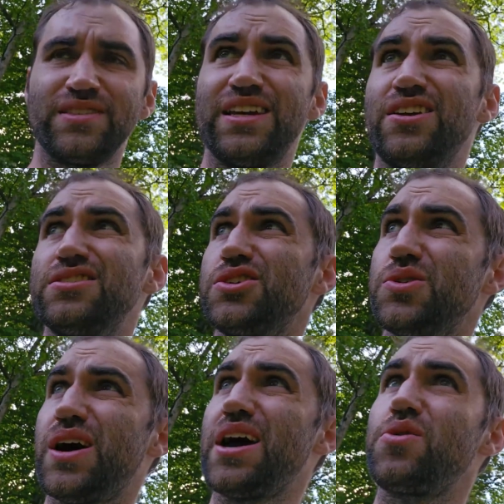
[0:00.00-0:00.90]
And
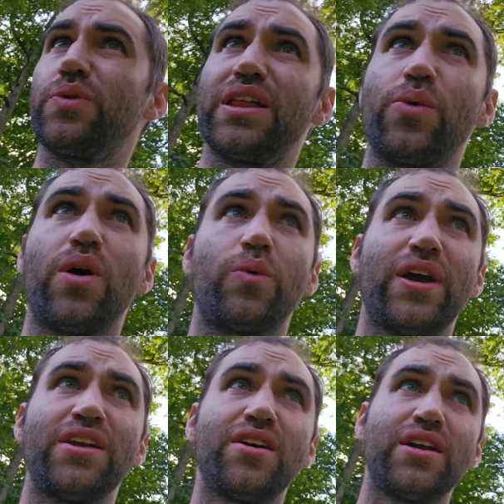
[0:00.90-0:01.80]
also, I don't really want
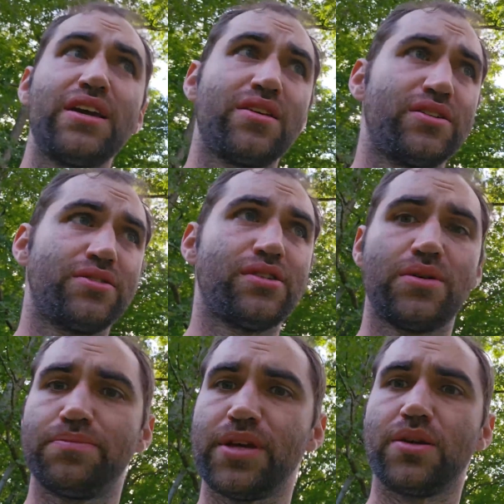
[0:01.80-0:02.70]
rained on either,
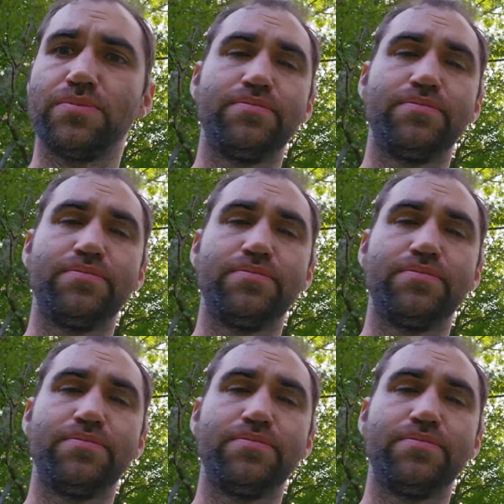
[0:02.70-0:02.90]
so, you know.